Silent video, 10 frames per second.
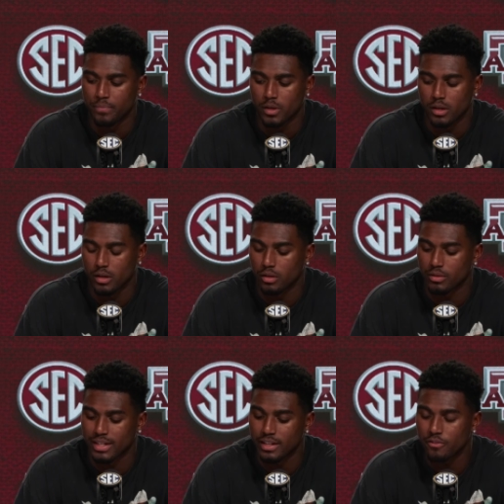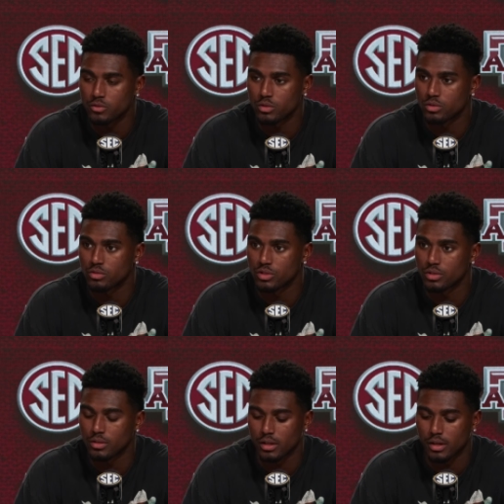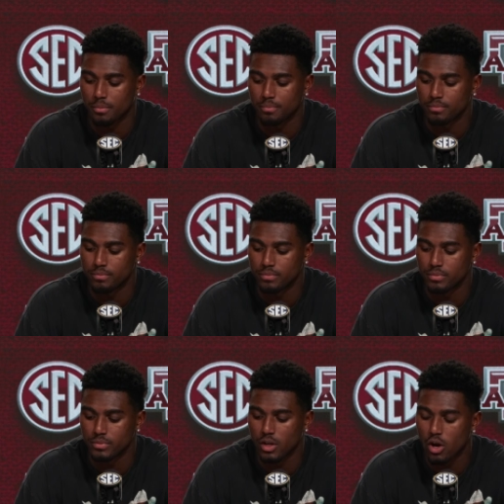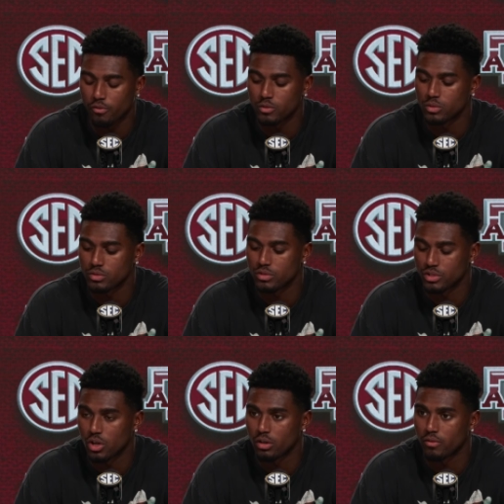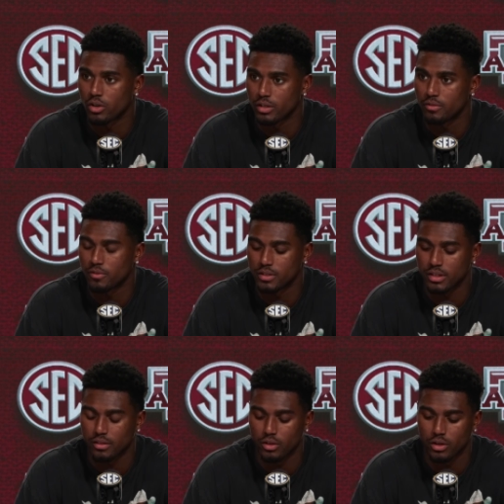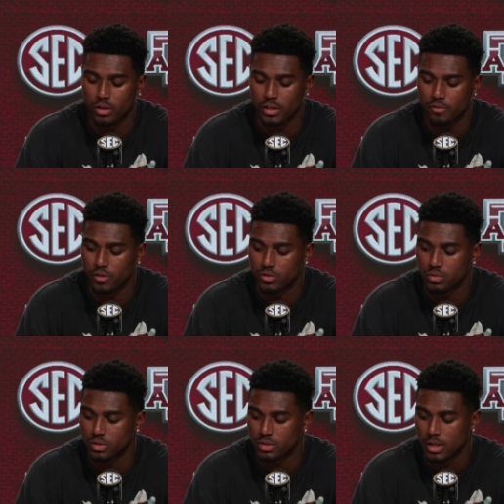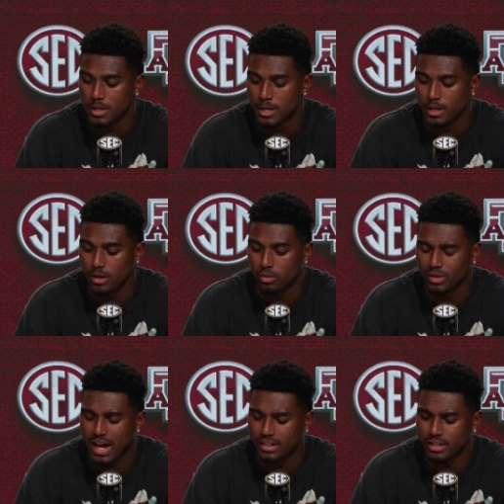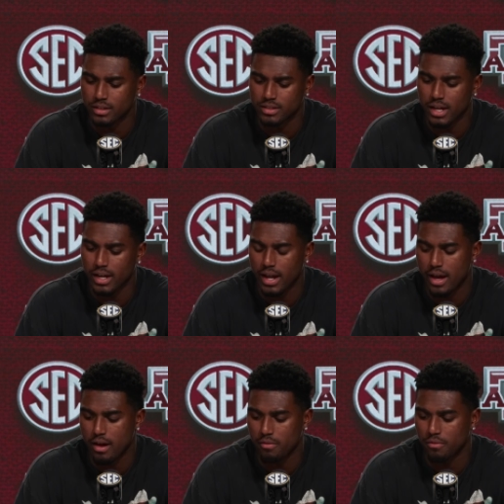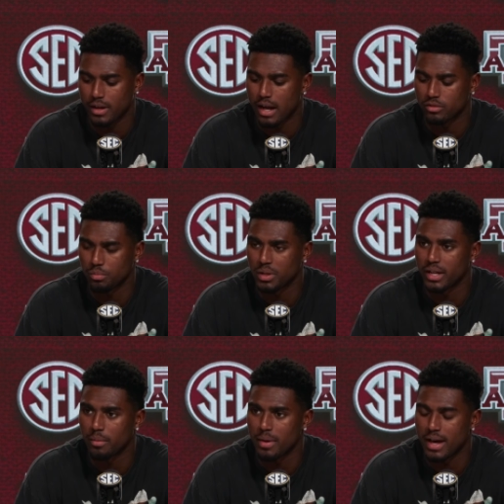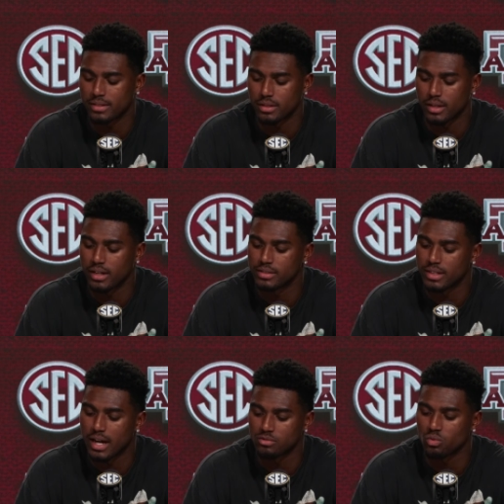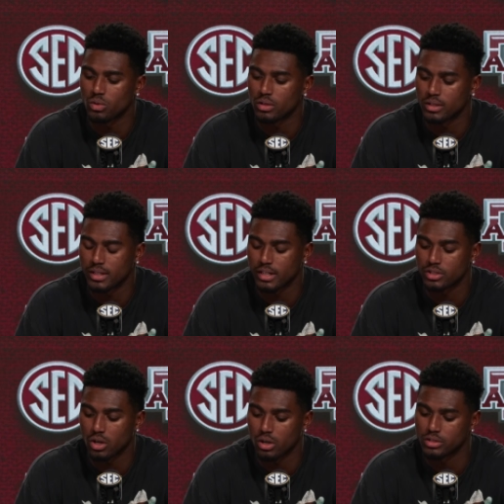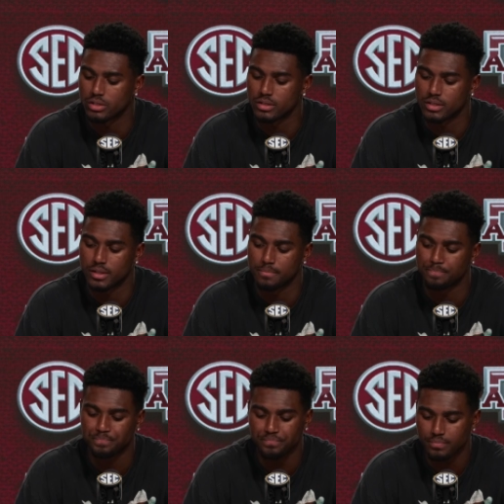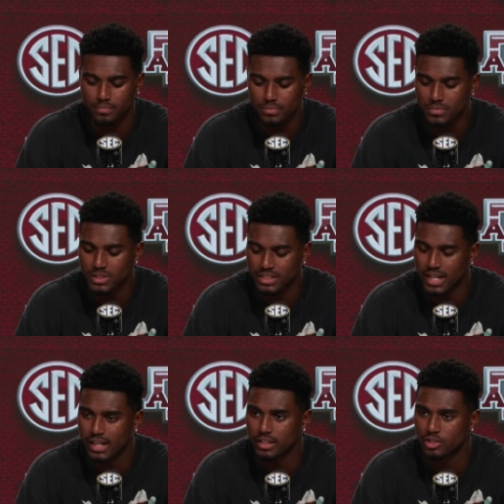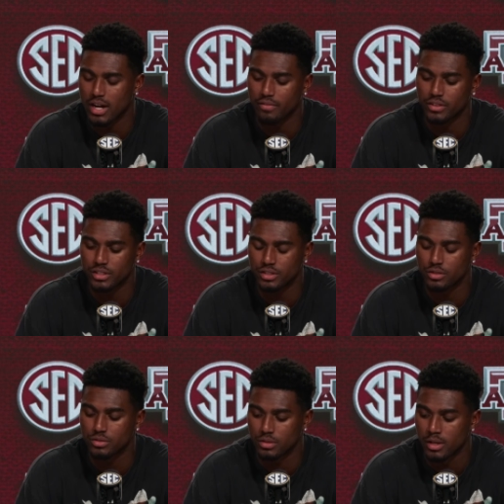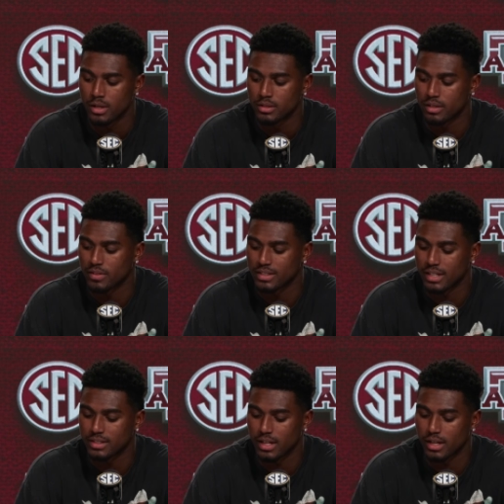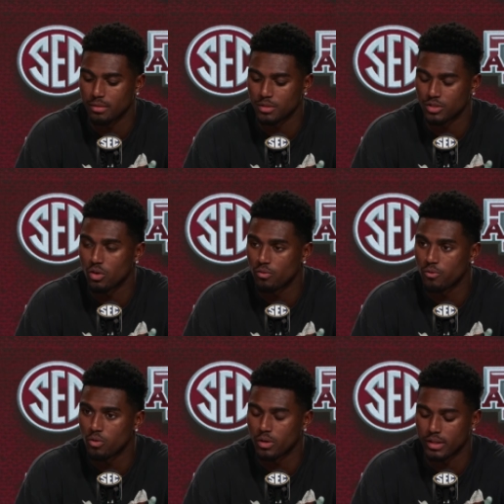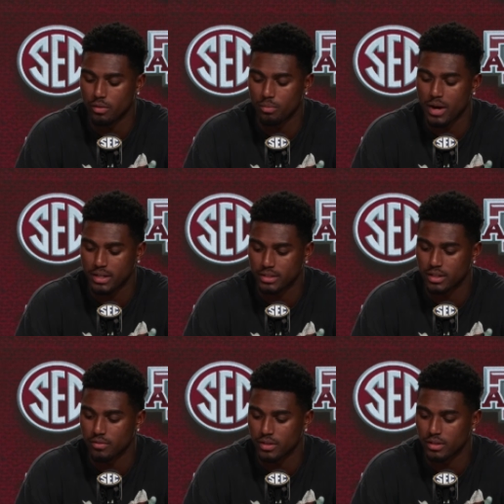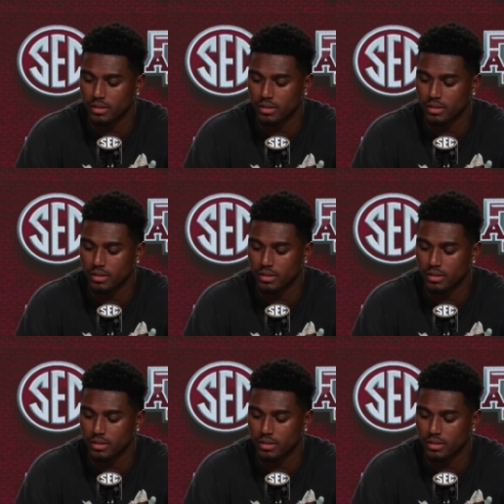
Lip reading: You know, the defense was the offense was a result of our defense. I thought our defense was, you know, locked in the second half. Guys were playing in passing lanes. Guys were willing to take charges and stay in the drive and just do stuff that Texas A&M is known for and that we practice every